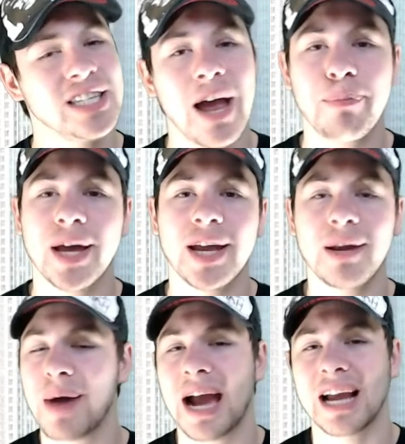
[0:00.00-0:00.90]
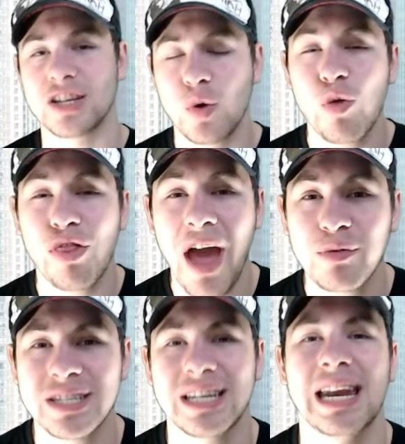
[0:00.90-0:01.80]
I played it back in
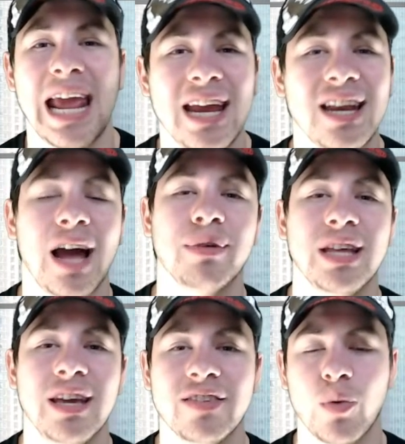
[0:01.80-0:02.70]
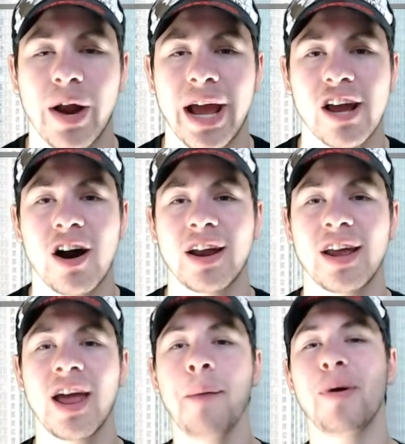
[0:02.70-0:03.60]
2008, I believe is when I got
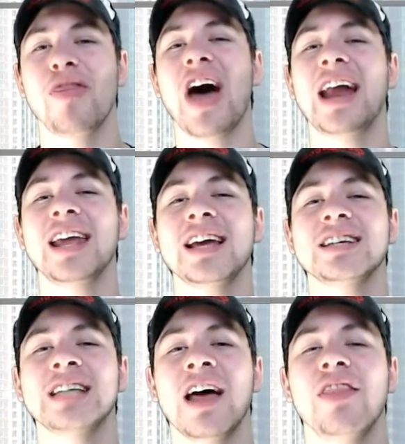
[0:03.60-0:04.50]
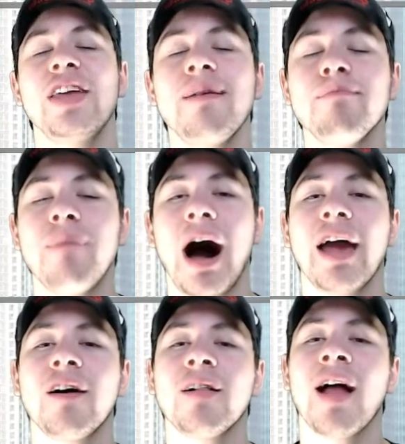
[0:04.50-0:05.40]
it, but that is the
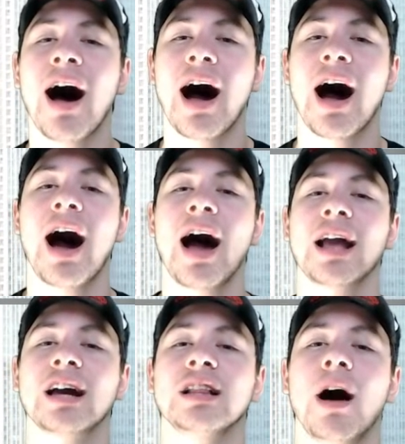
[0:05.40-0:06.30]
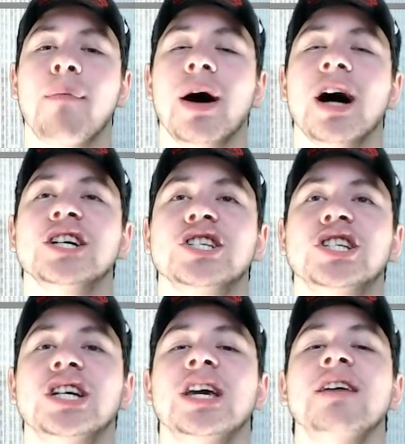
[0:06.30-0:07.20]
Mile High Club
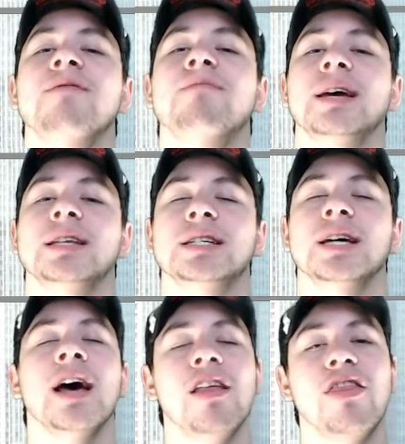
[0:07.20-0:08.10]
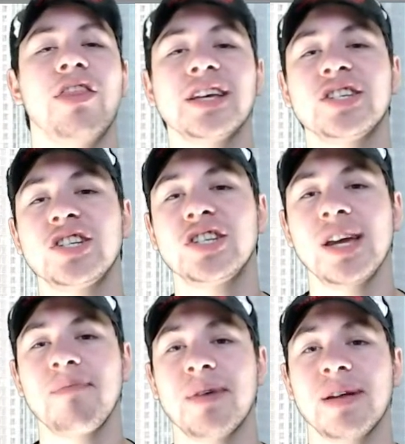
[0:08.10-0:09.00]
achievement. This
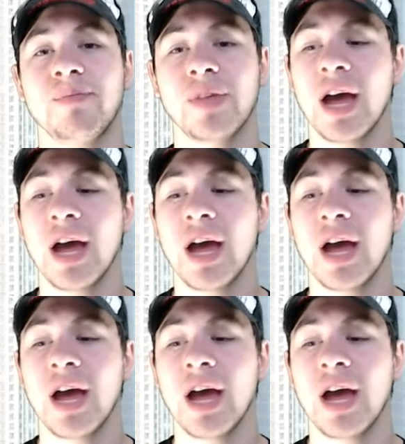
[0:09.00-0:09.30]
achievement